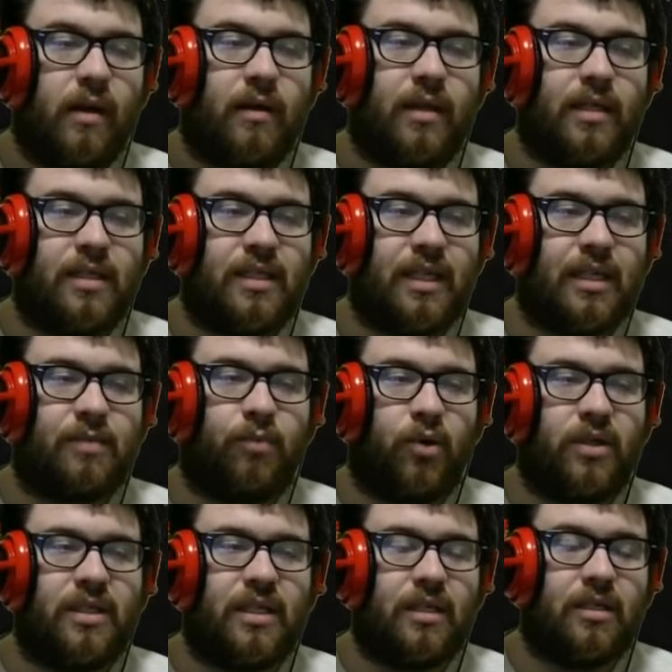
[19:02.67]
Then 6
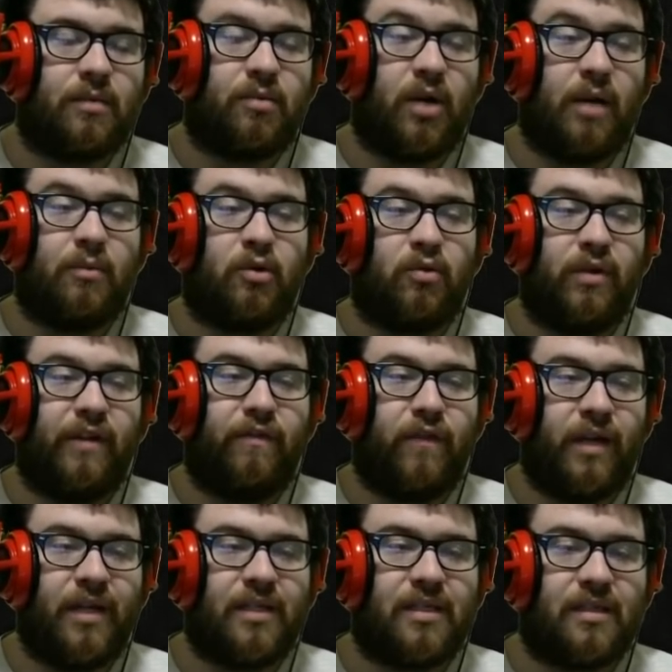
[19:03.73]
points into Primal
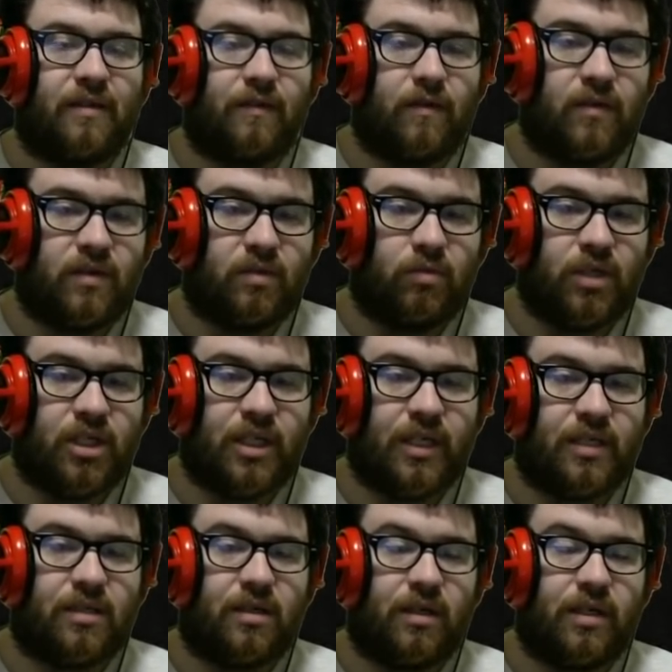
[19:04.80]
Reflex, which
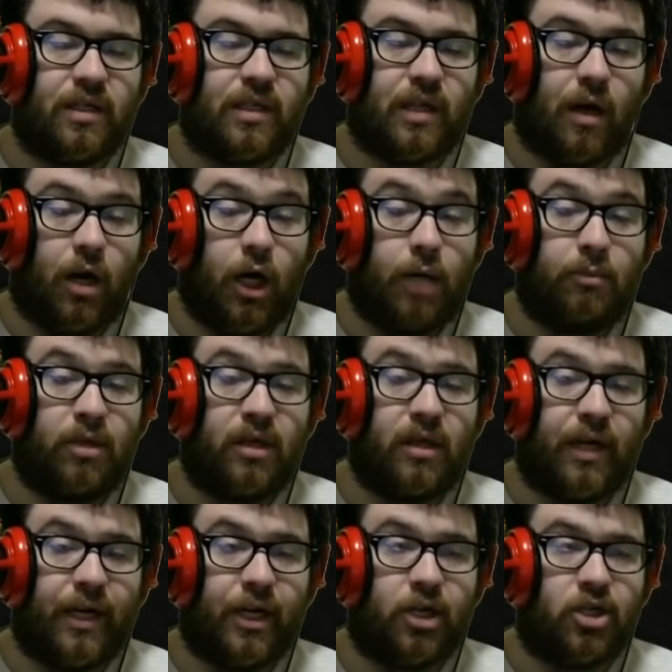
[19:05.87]
gets turned into armor.
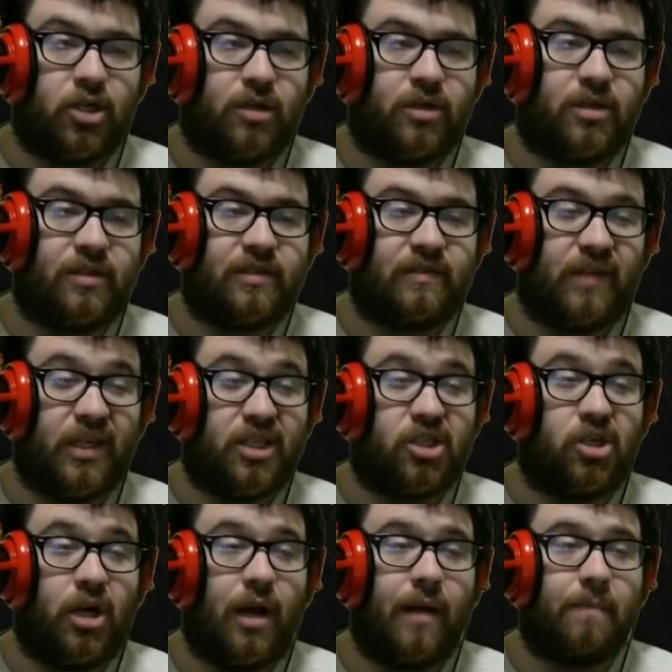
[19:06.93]
Like I showed you, it's very
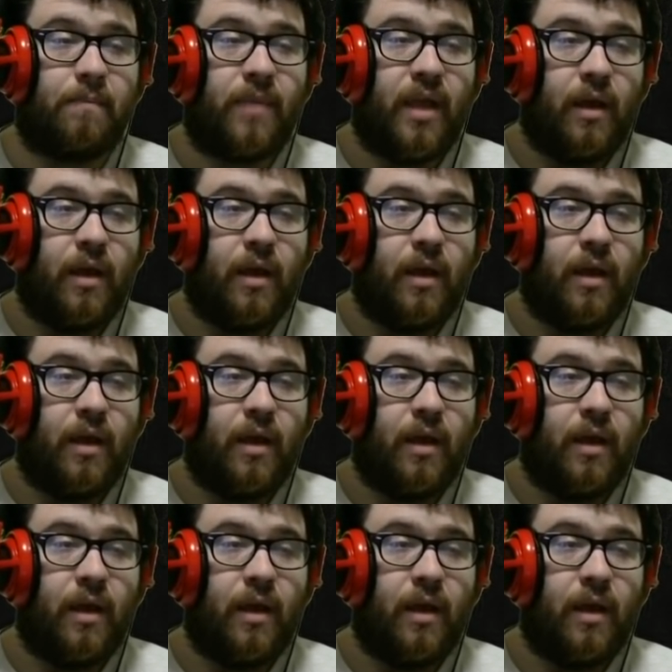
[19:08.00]
strong.